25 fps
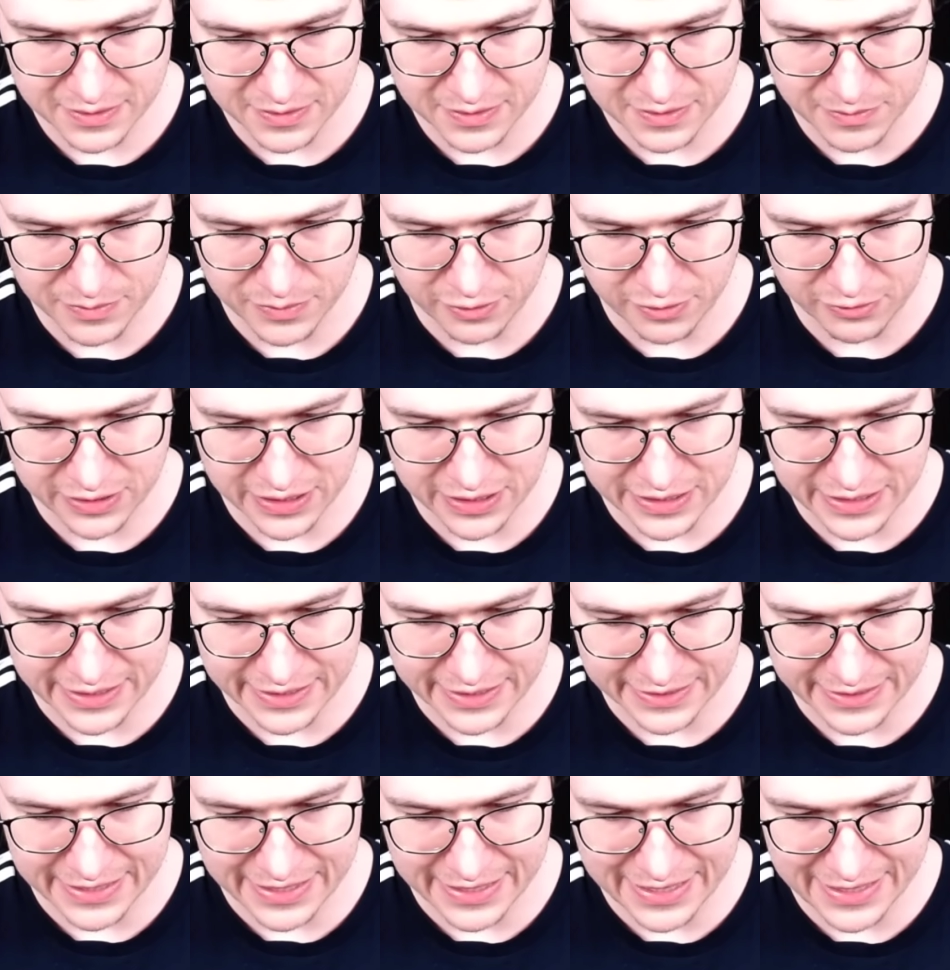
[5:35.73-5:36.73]
Bowler like
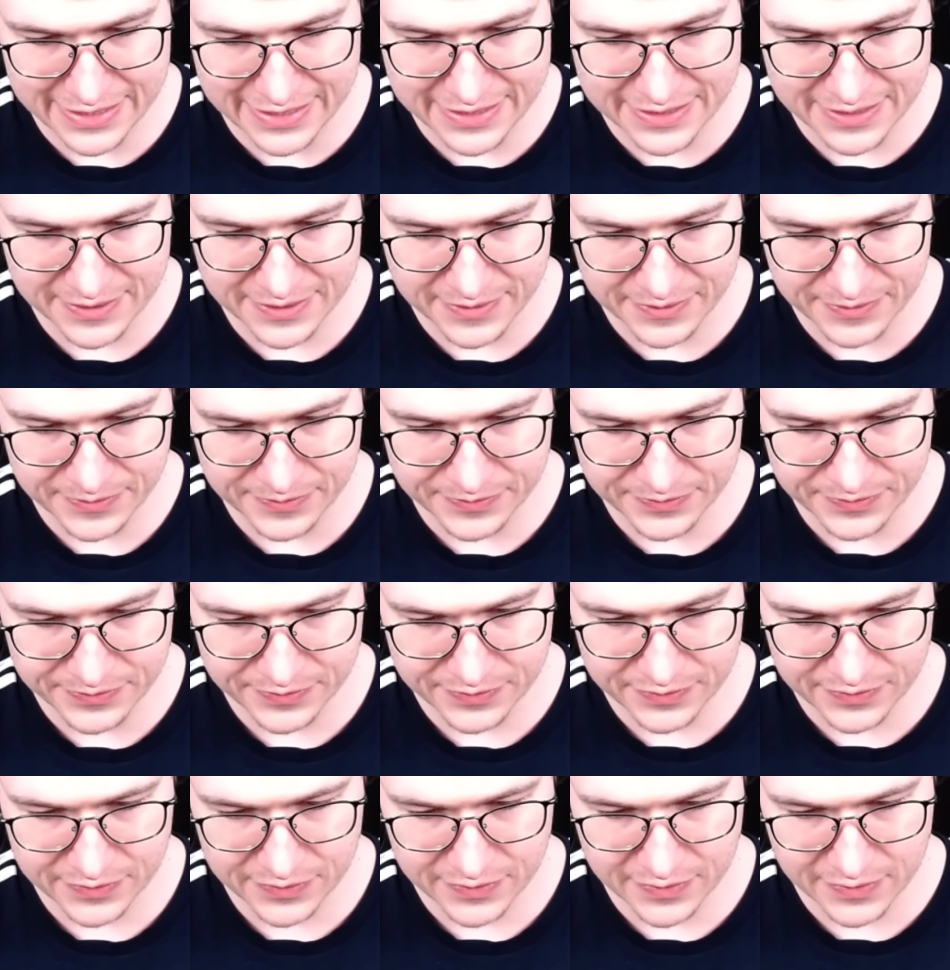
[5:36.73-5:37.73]
that.
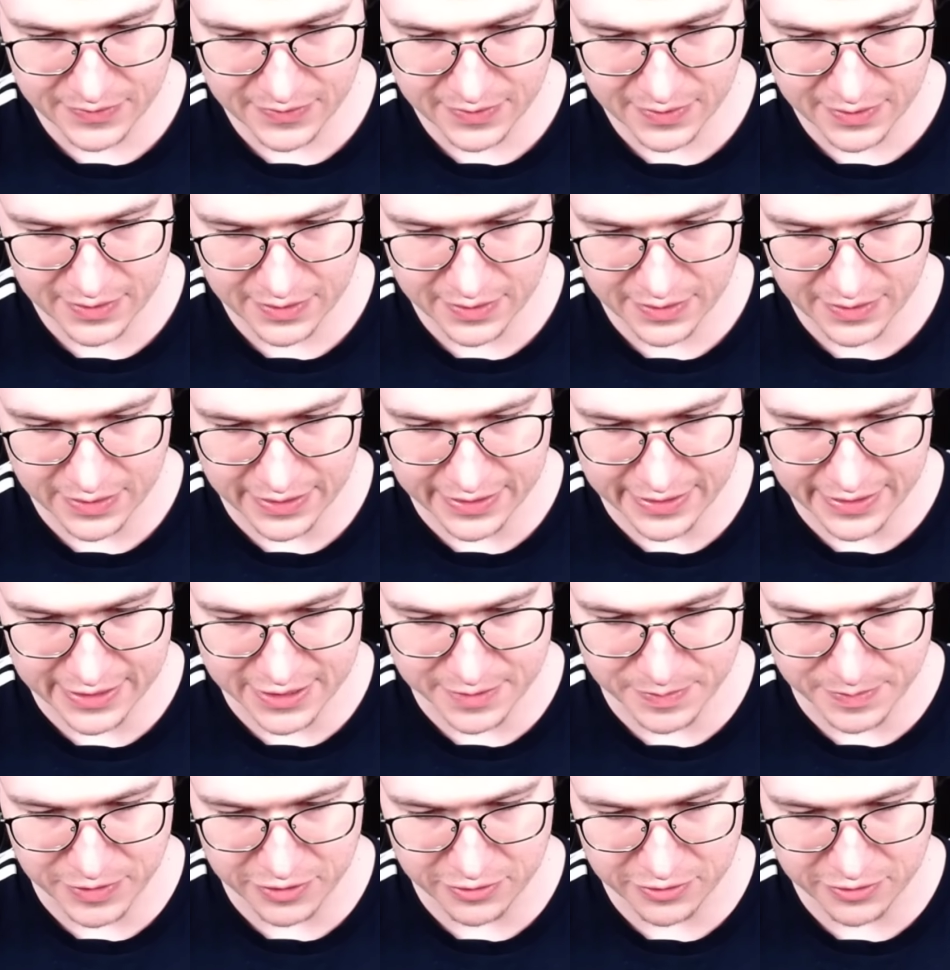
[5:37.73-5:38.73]
Okay, nice
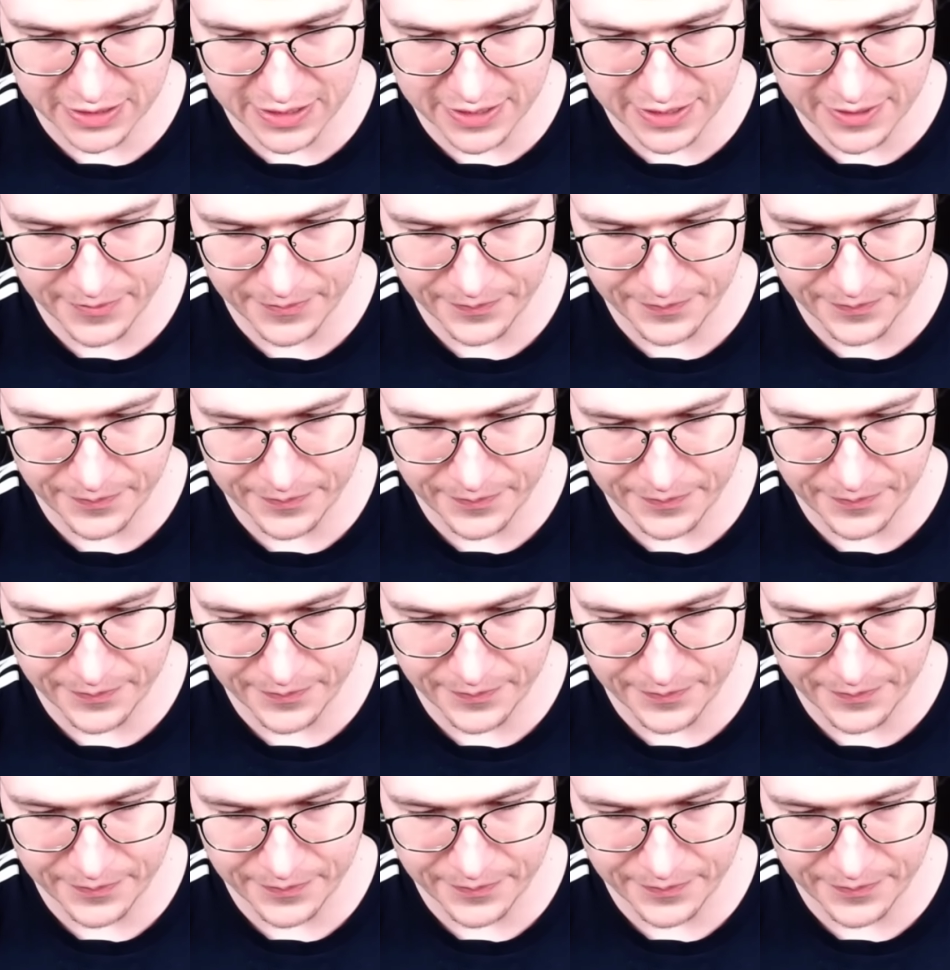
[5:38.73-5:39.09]
bowler.